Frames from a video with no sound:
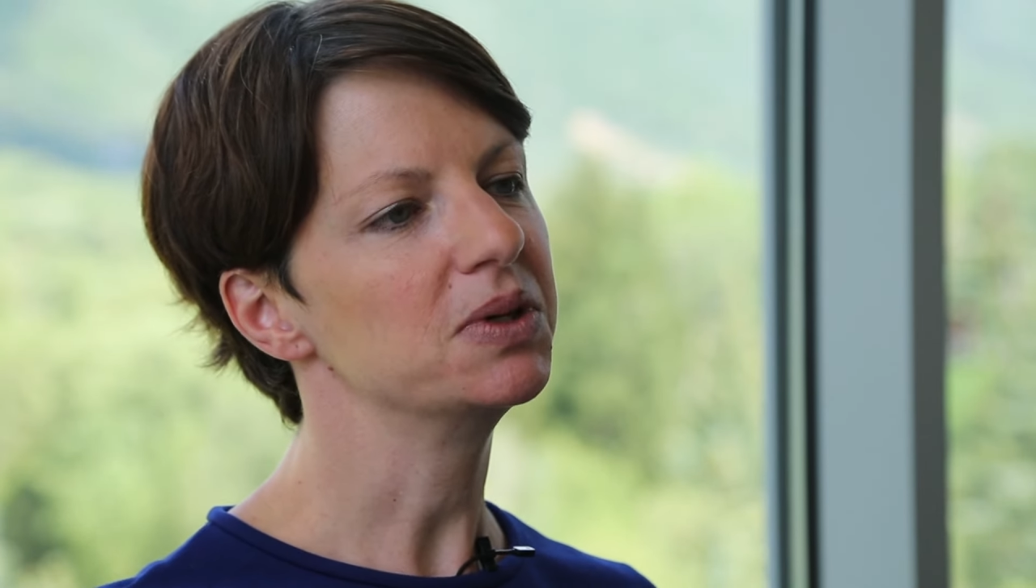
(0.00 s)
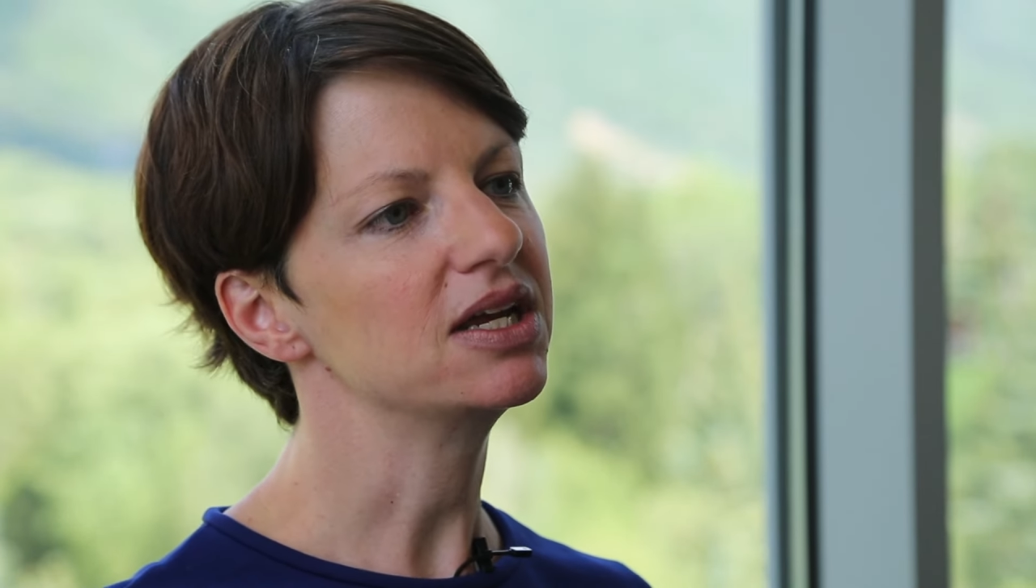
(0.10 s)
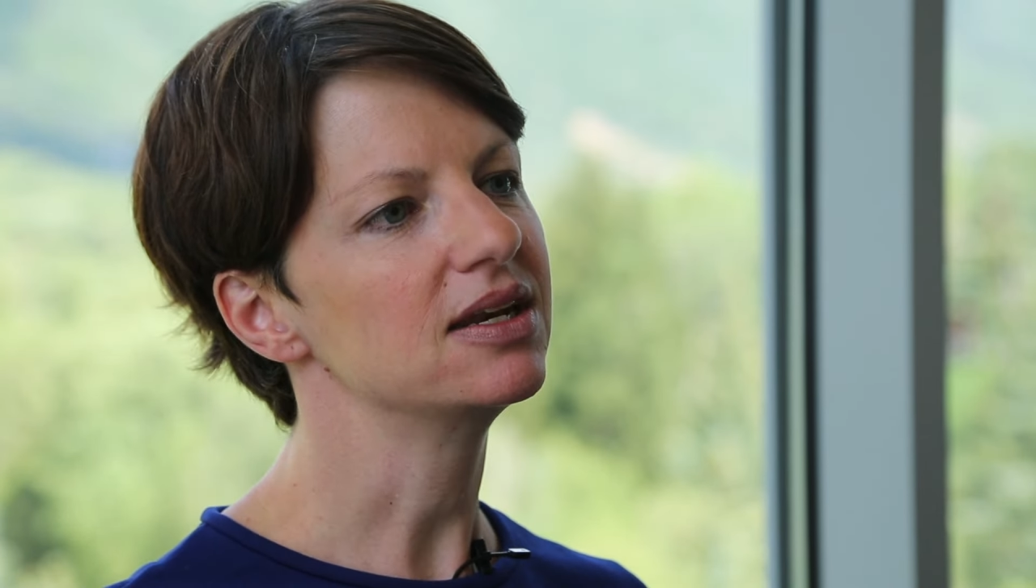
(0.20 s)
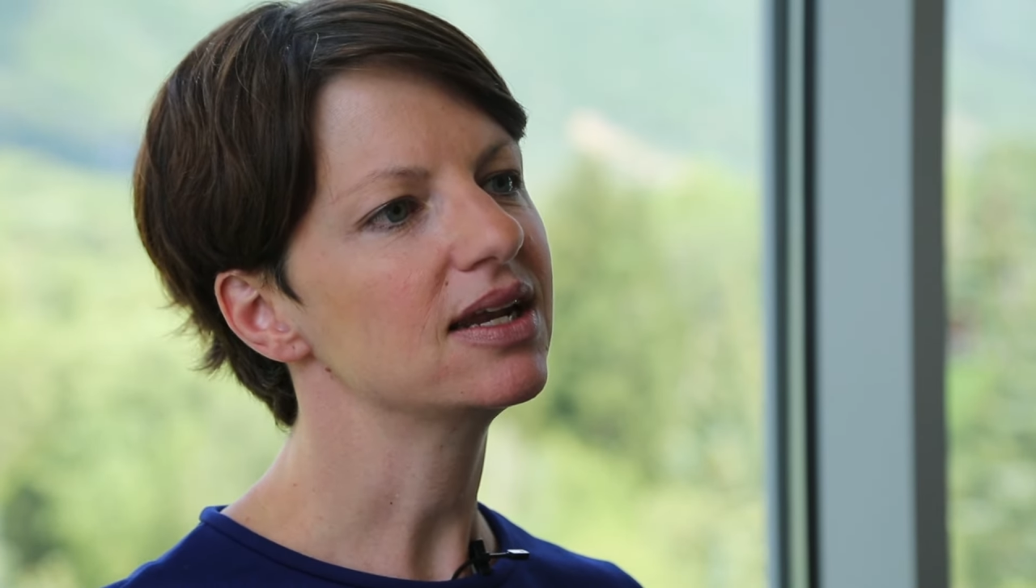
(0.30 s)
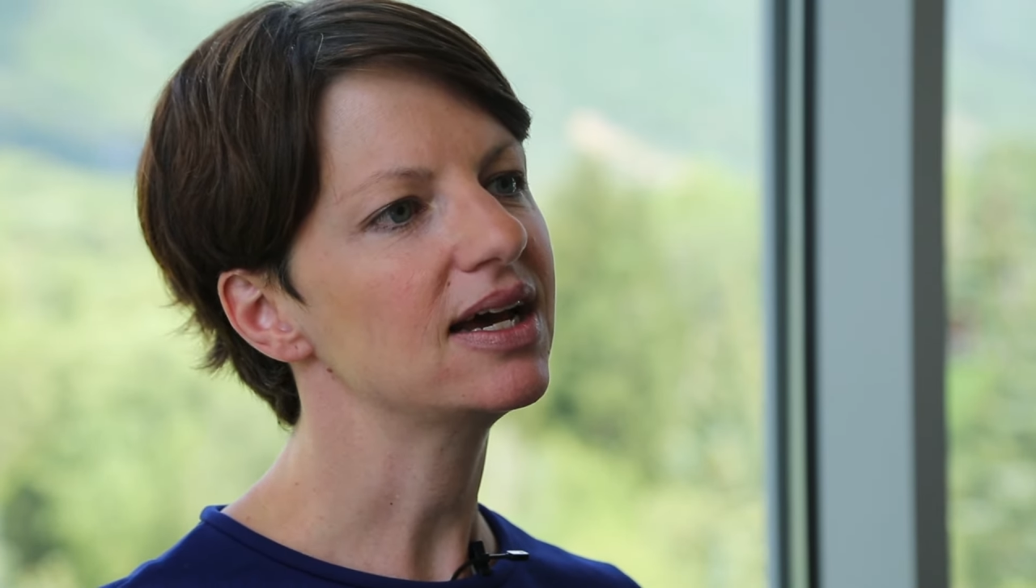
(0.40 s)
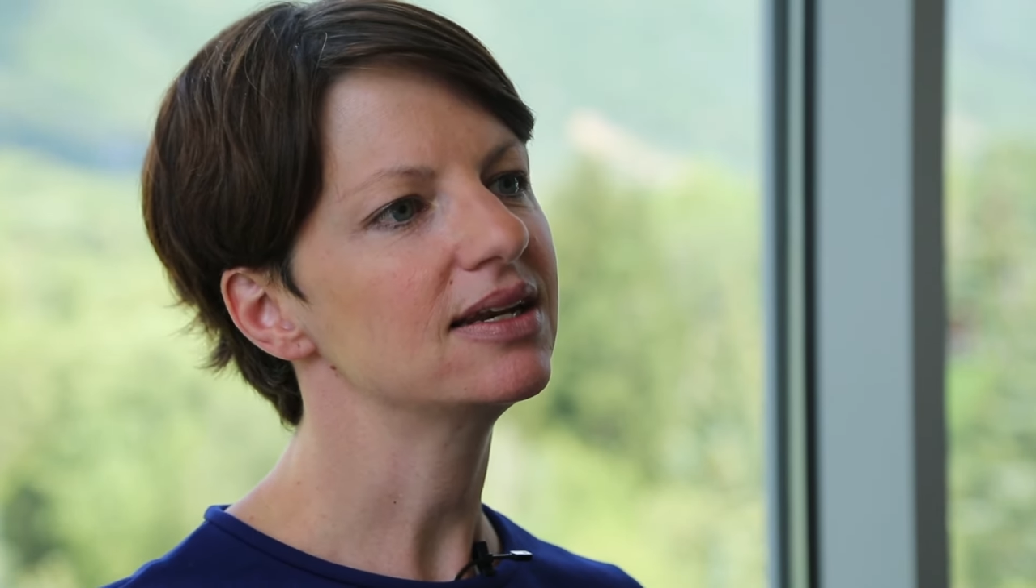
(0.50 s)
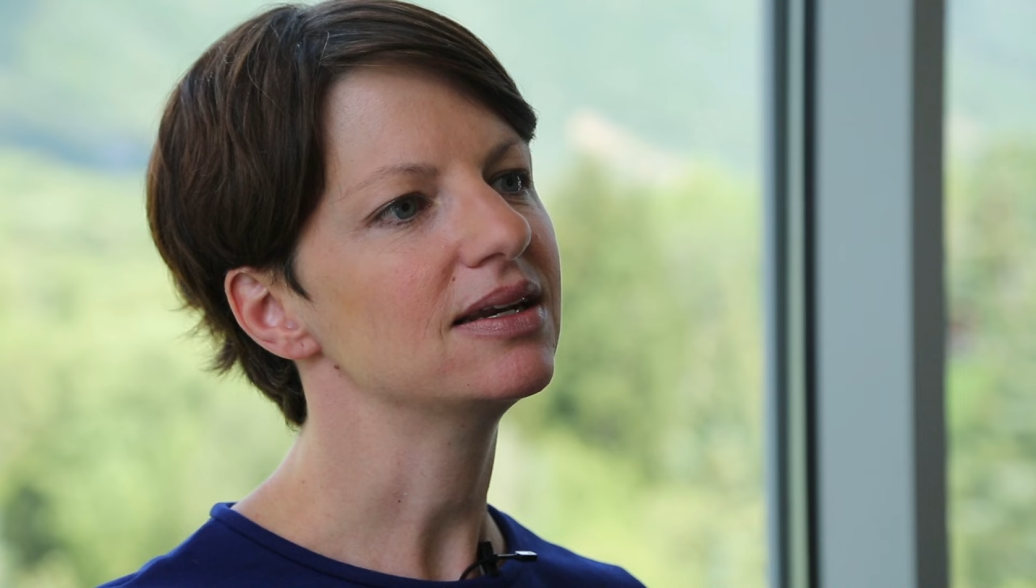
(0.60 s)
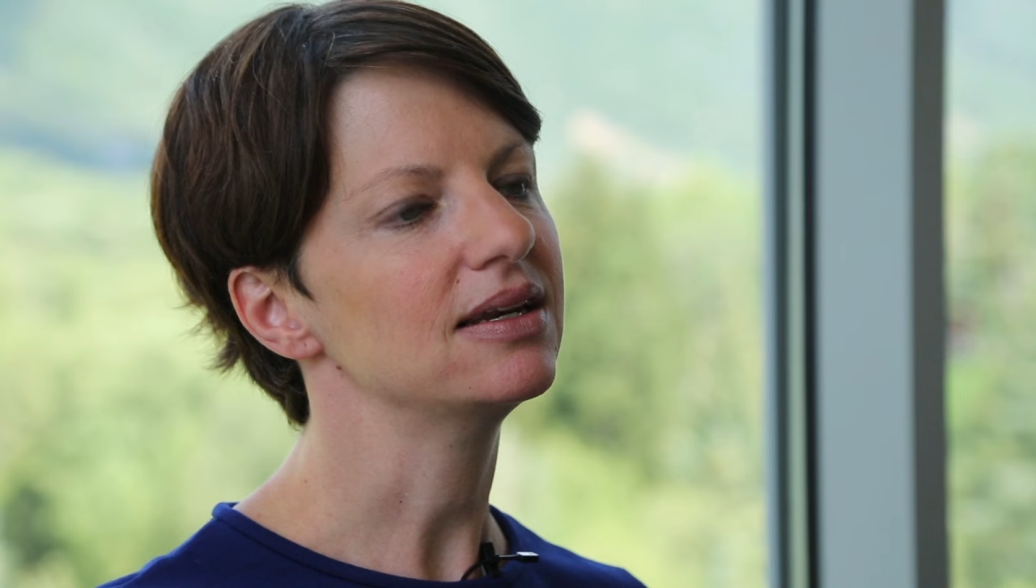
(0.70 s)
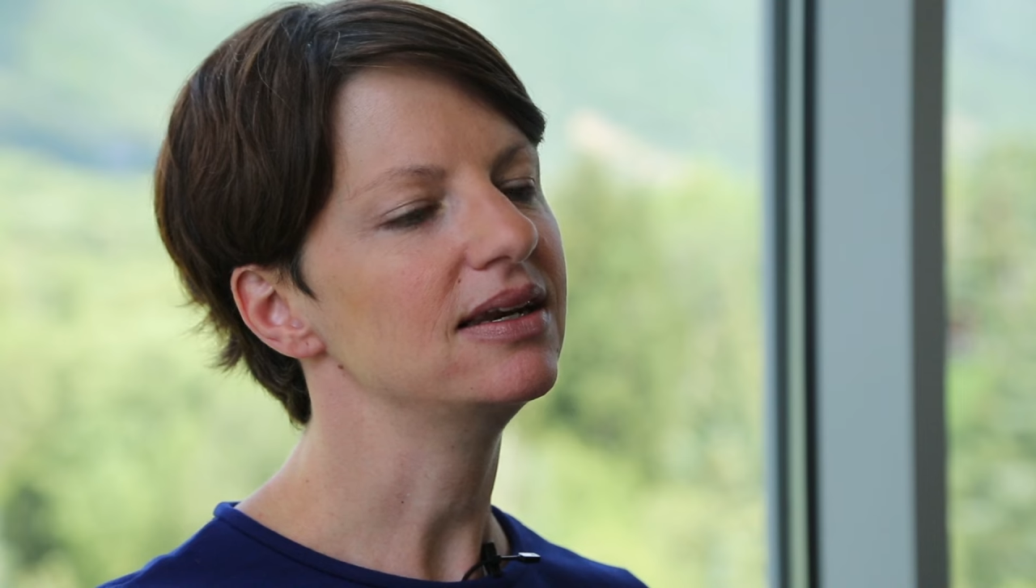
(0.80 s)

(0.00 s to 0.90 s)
but not